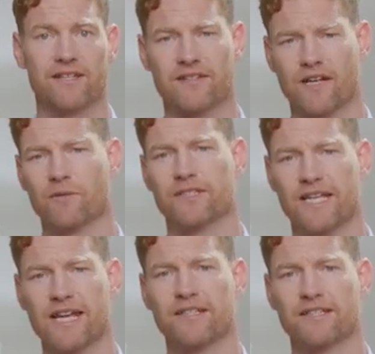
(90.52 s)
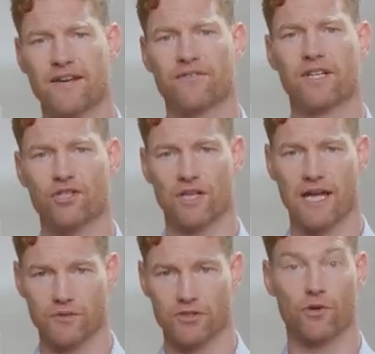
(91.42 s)
starting with Data Definition
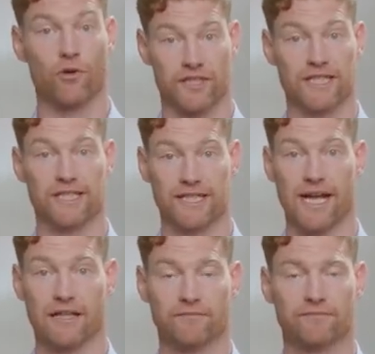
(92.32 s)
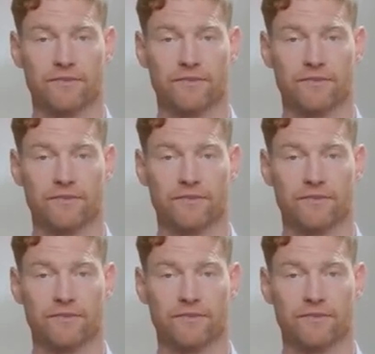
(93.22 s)
Language, or DDL.